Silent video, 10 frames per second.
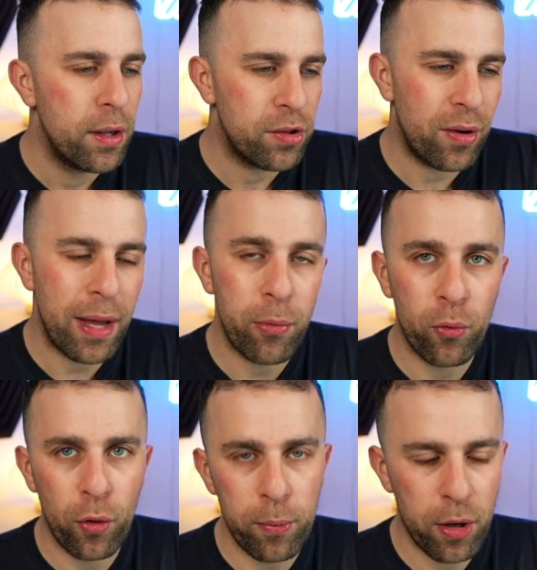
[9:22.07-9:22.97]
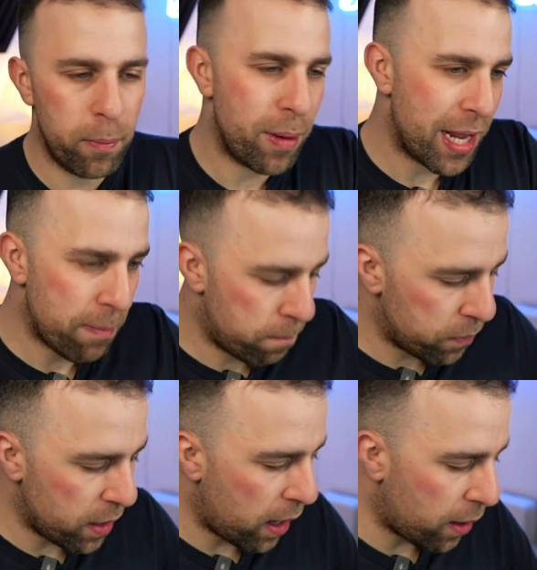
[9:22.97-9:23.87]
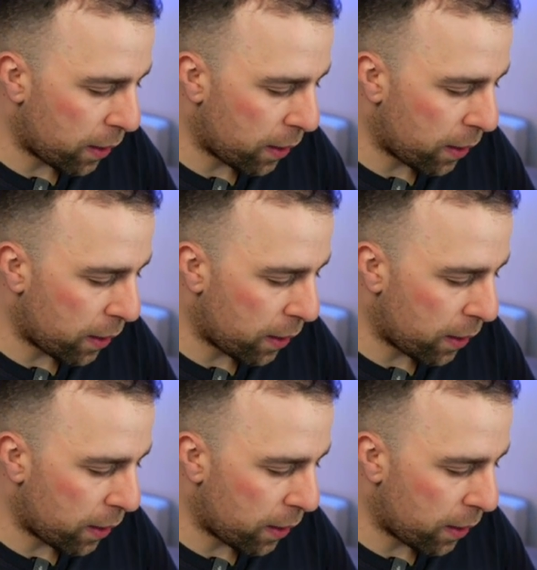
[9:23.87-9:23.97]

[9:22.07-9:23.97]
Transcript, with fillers: So label group could be, you know,